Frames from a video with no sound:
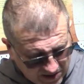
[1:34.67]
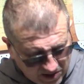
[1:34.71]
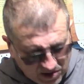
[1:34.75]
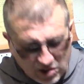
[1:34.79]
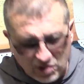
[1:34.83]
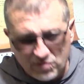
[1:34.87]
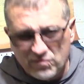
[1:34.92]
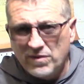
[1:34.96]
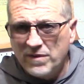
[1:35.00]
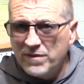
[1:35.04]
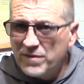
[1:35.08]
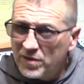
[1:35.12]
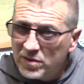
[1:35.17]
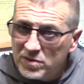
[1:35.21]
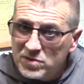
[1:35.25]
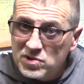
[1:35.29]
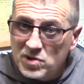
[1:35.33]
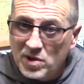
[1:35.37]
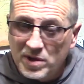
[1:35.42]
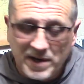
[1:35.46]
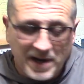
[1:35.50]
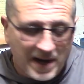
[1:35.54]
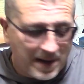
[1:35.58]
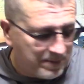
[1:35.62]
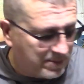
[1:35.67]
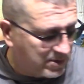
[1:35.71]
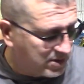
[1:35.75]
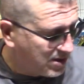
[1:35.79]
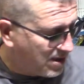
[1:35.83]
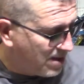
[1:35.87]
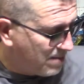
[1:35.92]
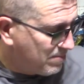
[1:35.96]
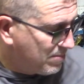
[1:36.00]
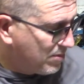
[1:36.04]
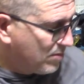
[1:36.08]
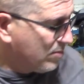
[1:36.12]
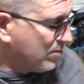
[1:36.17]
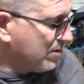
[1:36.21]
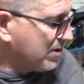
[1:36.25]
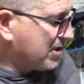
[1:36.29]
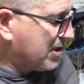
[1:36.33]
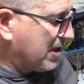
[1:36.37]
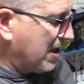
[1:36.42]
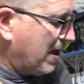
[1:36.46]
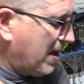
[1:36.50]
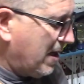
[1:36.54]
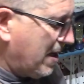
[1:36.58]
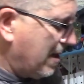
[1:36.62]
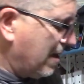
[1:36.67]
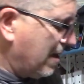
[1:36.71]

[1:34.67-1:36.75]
Good reviews on Amazon, but we'll see.